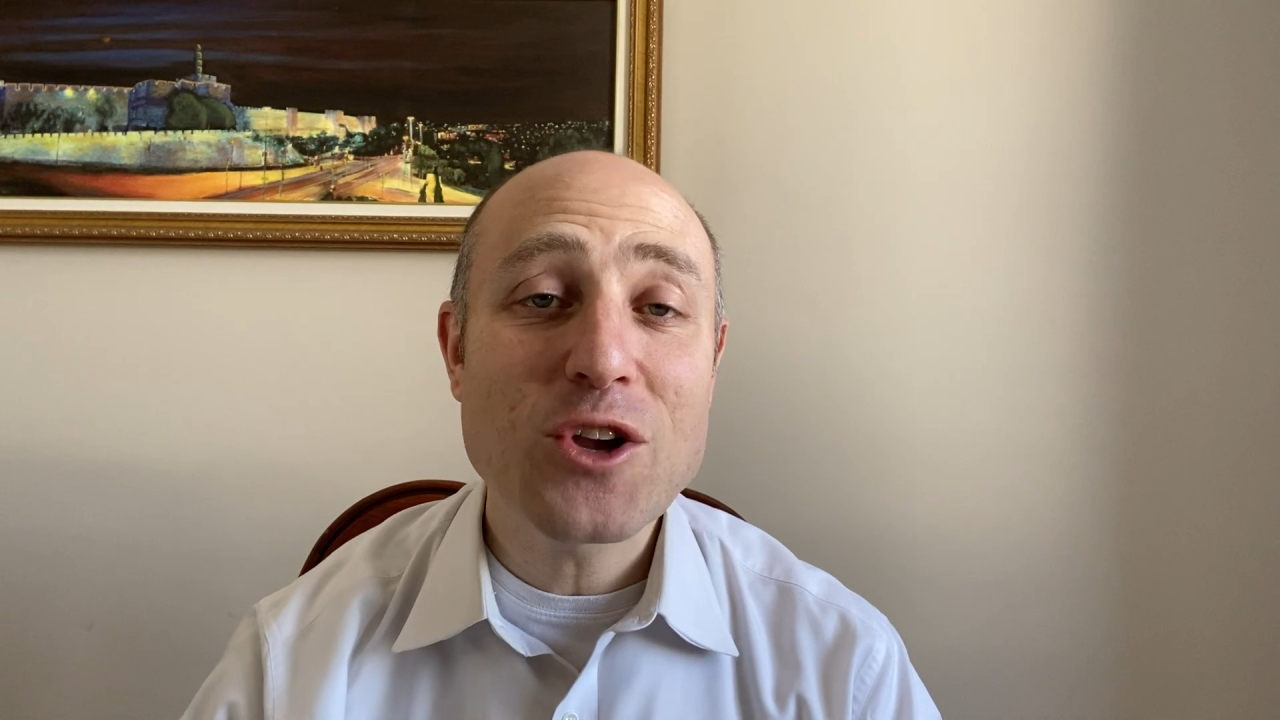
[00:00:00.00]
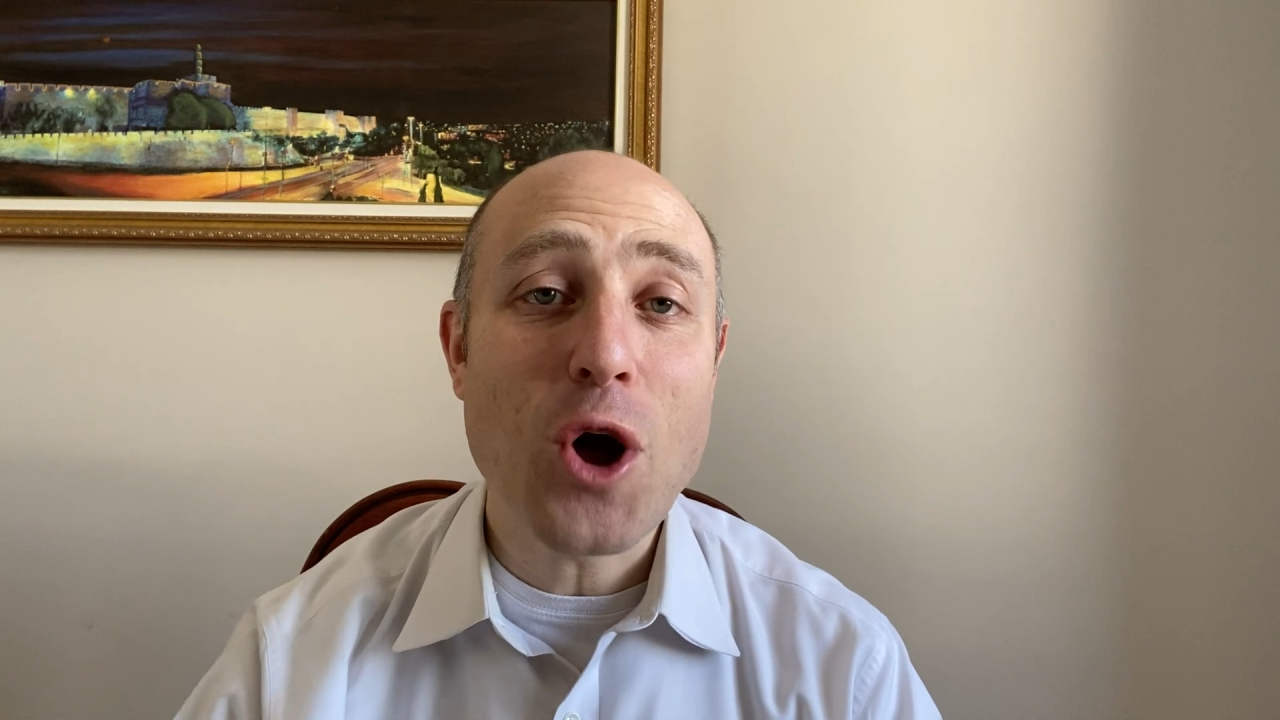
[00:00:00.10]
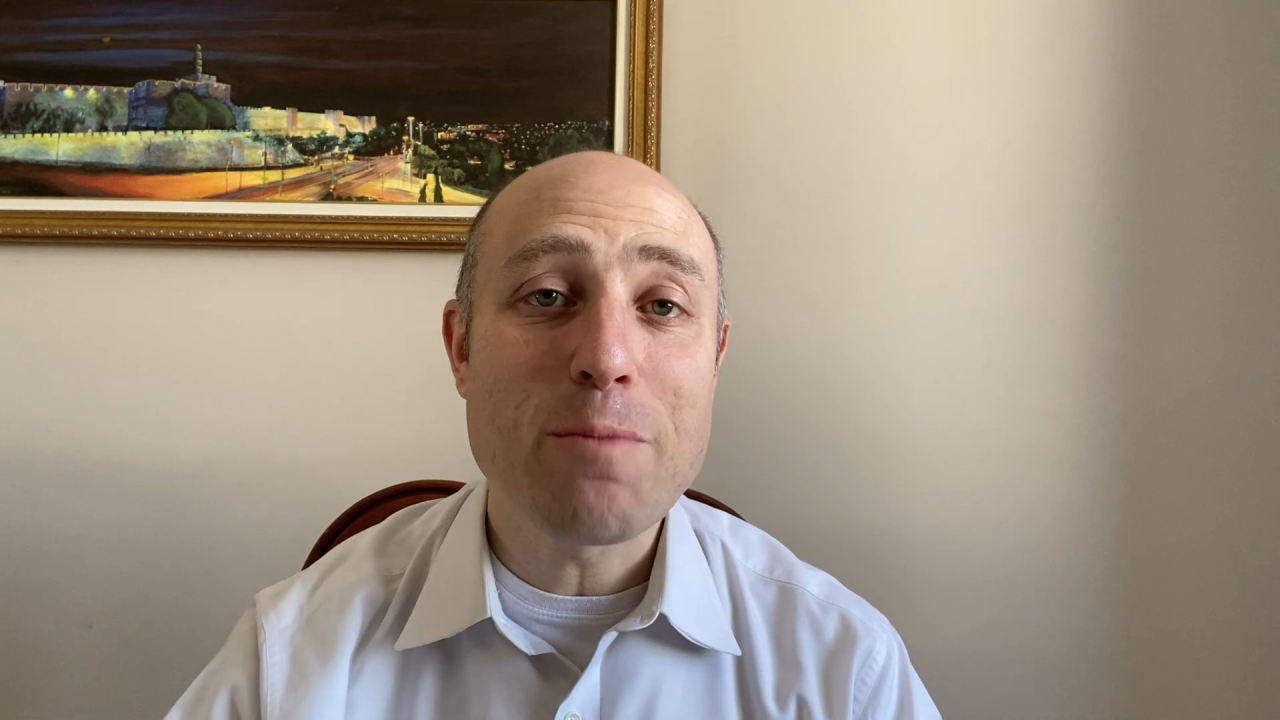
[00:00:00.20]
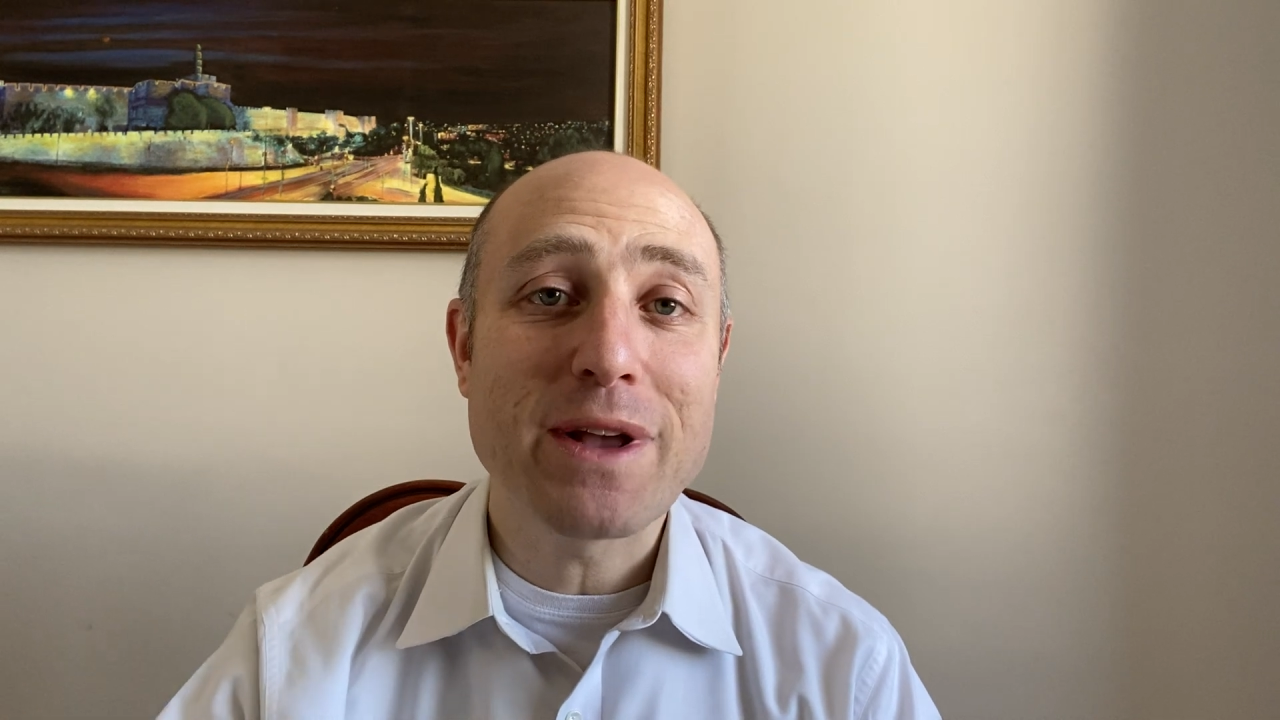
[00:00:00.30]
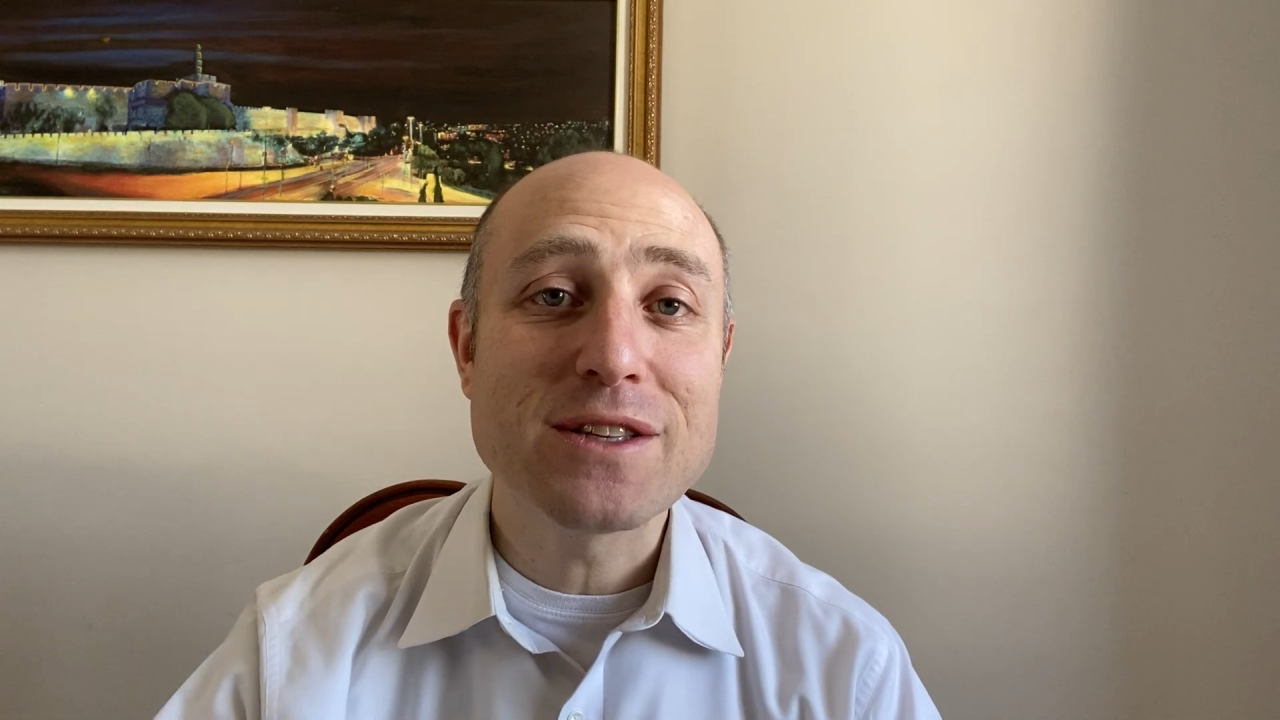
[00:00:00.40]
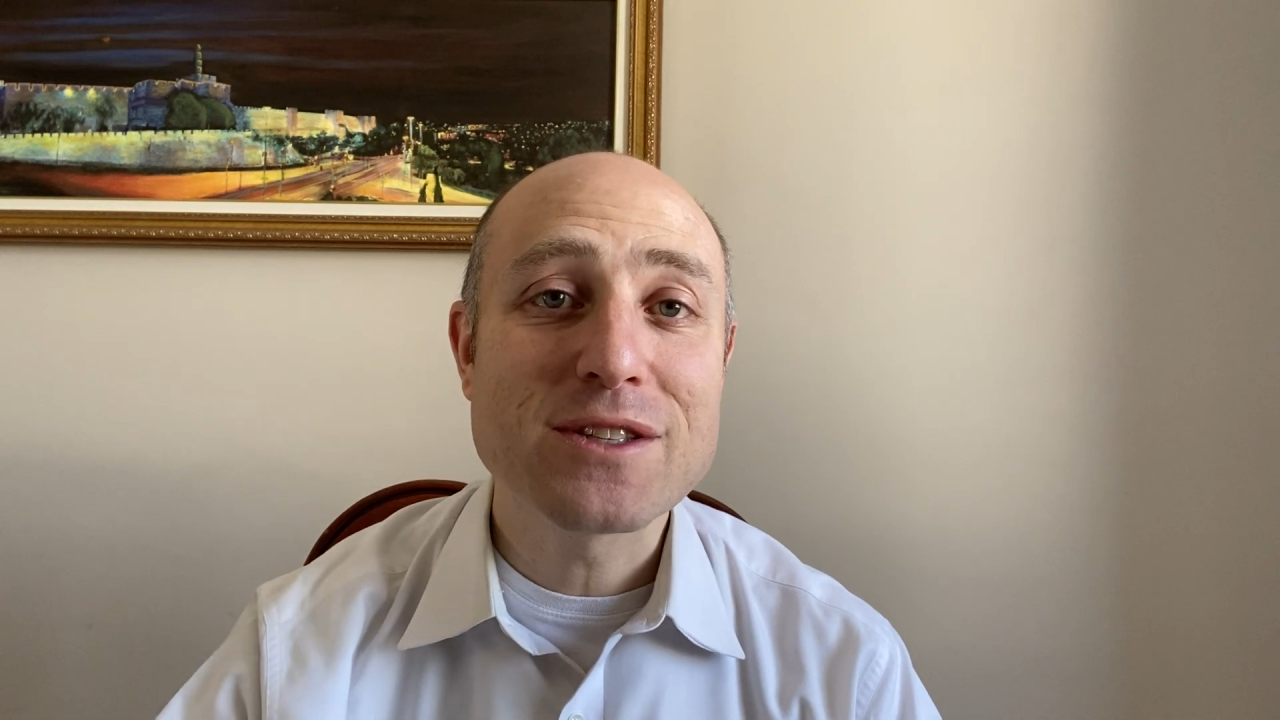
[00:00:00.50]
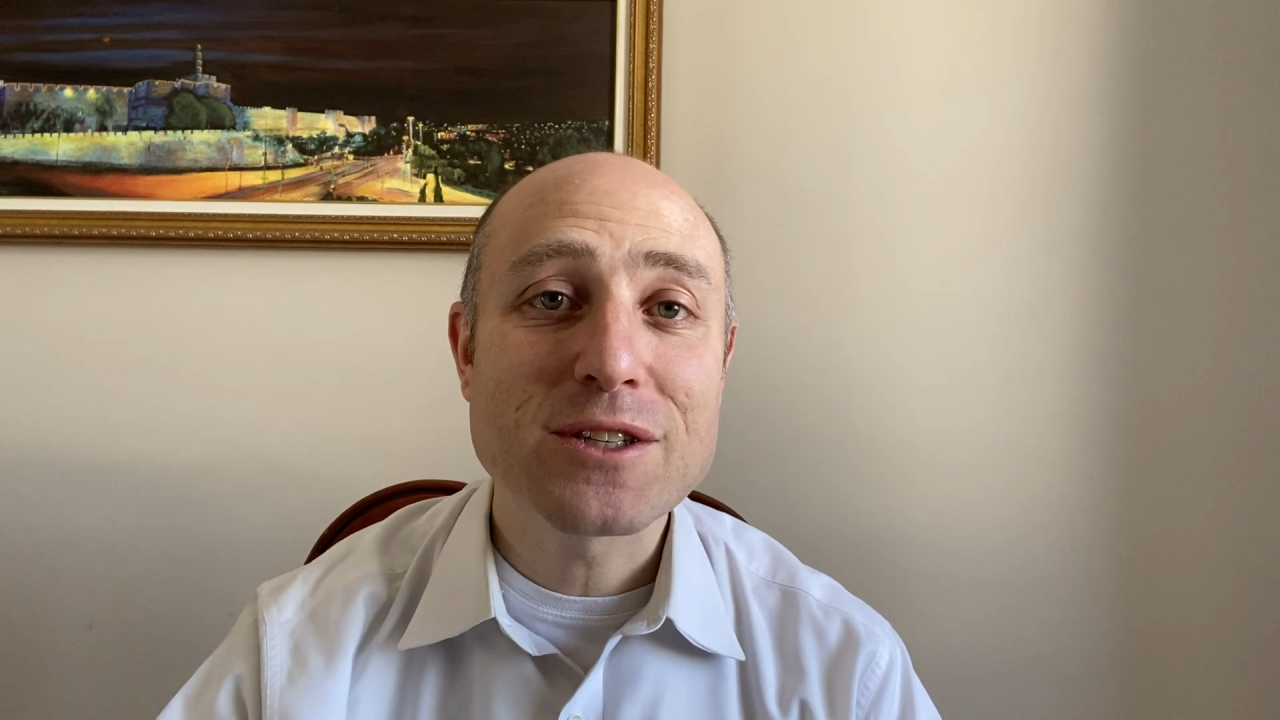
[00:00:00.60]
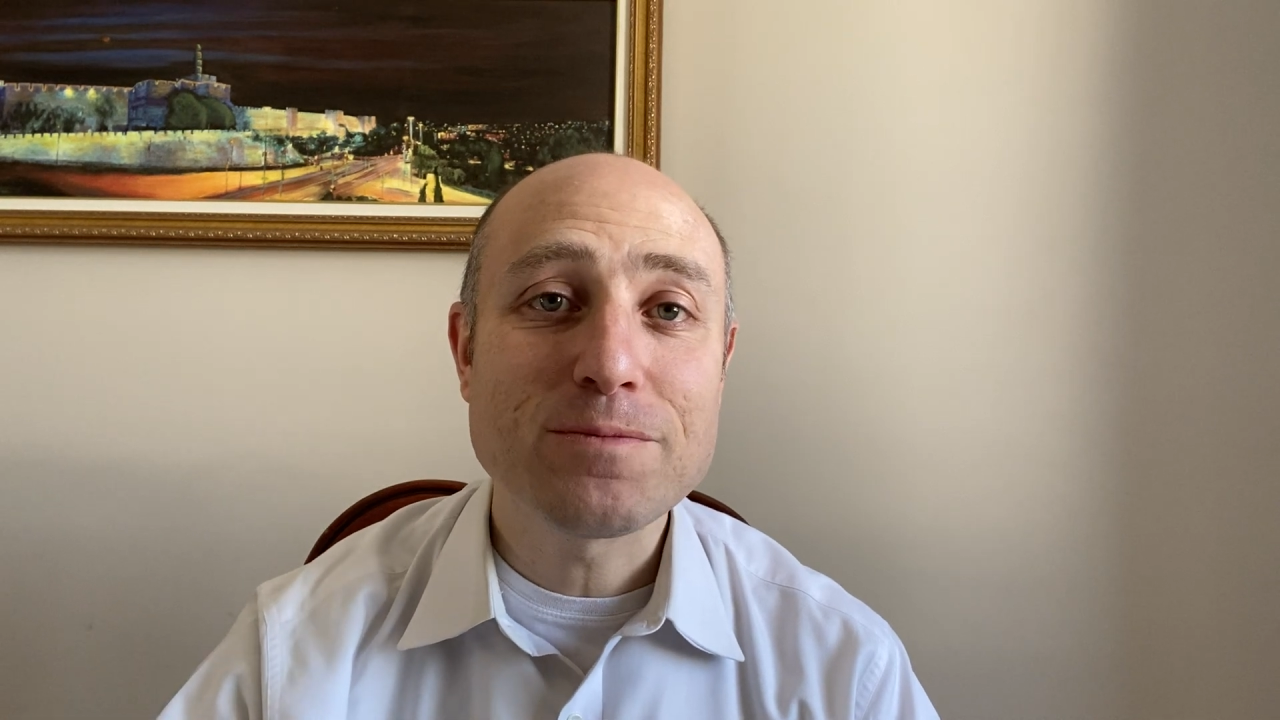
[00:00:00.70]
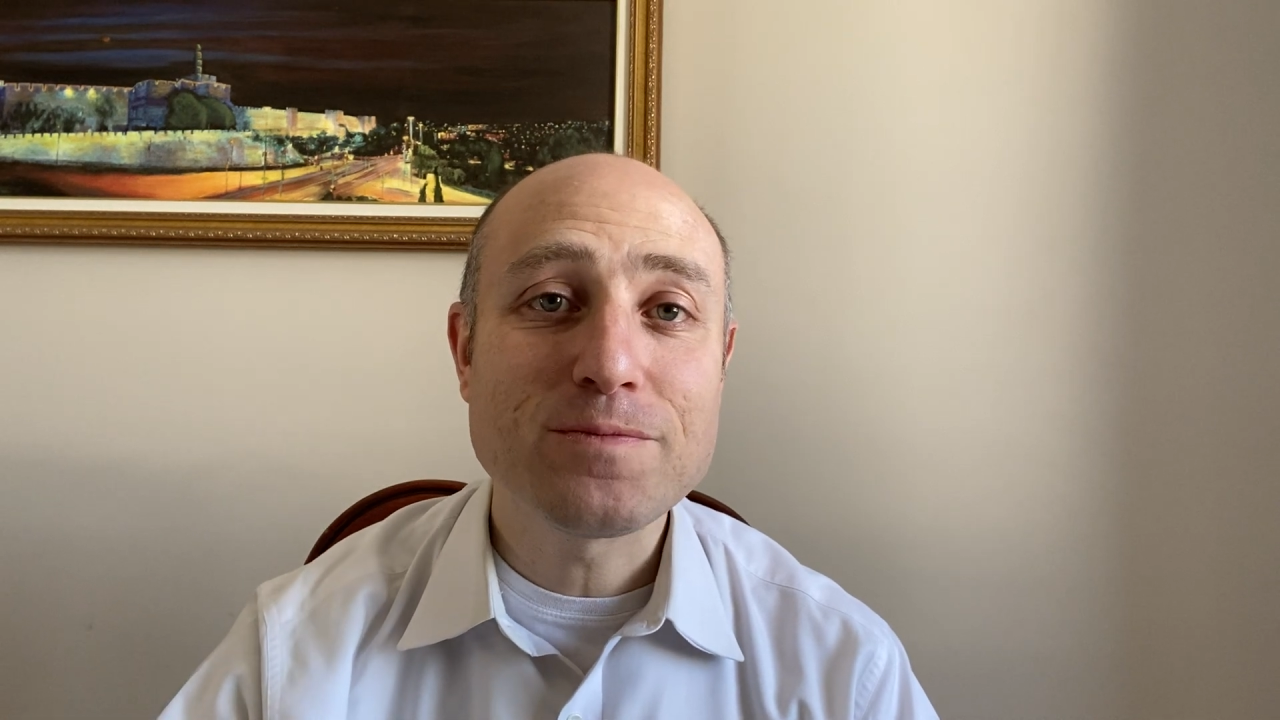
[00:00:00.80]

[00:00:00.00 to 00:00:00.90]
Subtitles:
comment.